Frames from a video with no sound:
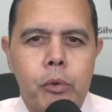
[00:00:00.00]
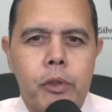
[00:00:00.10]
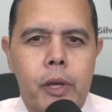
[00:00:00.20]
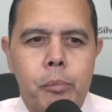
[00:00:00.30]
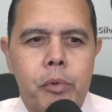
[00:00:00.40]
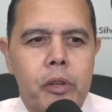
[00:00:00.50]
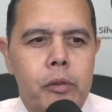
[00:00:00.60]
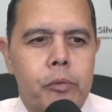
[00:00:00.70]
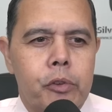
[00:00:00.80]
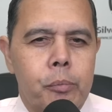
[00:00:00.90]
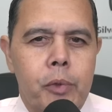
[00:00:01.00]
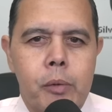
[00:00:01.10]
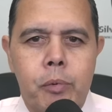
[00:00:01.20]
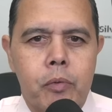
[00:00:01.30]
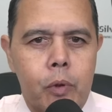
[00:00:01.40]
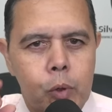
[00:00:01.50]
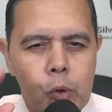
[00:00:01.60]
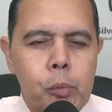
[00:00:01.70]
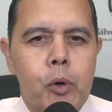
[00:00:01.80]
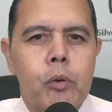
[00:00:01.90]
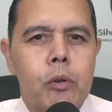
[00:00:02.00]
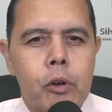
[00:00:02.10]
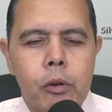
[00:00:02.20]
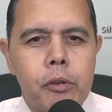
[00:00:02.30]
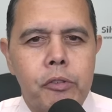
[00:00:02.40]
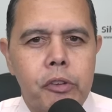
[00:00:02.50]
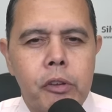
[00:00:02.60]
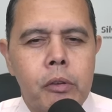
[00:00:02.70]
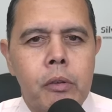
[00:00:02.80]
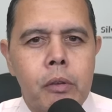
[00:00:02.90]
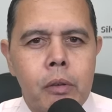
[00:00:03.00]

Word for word: Would that be some type of global currency?